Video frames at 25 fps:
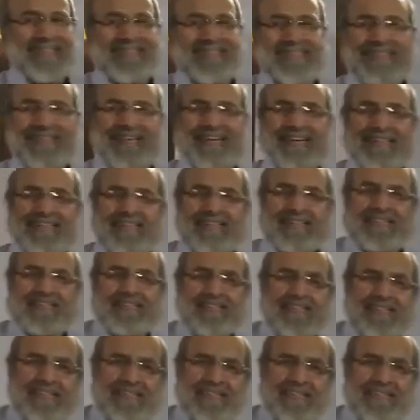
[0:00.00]
that
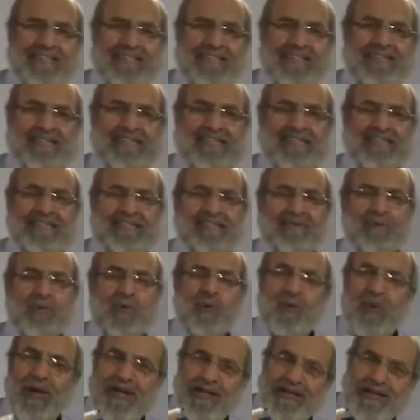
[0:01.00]

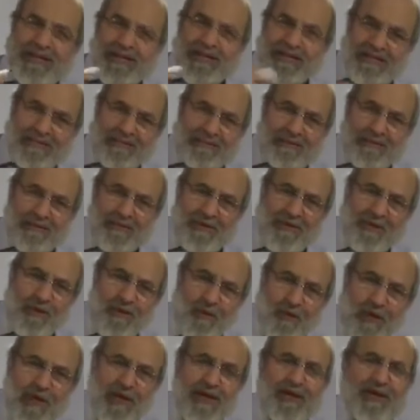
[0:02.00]
when they come
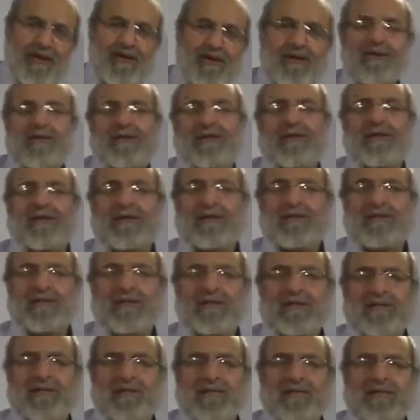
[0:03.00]
require
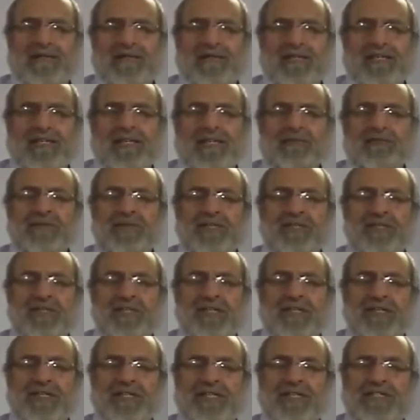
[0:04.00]
that the
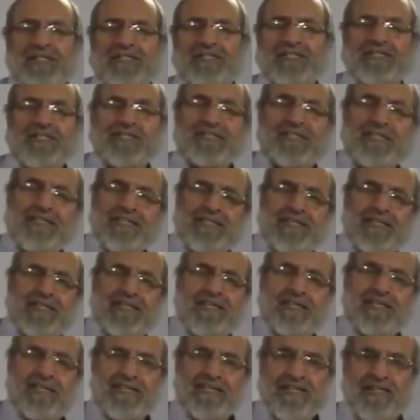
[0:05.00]
immediately
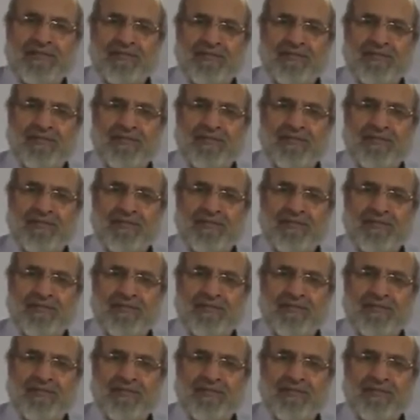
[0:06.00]
succeeding,